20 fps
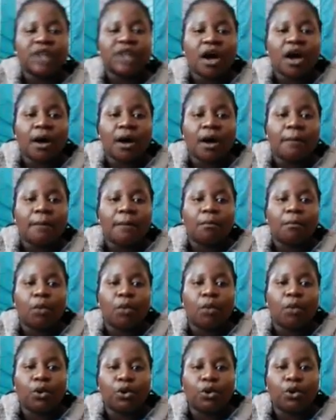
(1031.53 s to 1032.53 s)
are
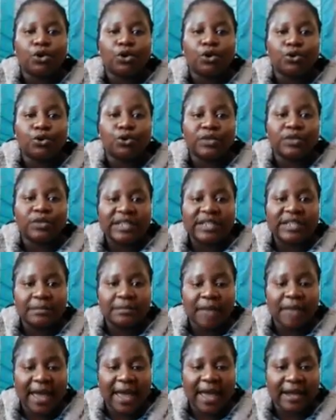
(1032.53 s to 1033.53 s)
more loosely
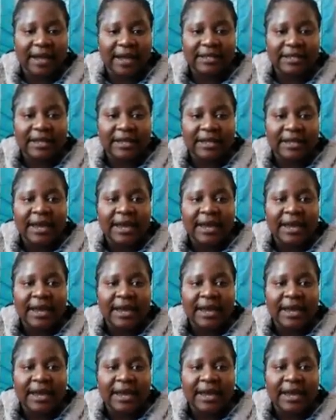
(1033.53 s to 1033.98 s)
packed,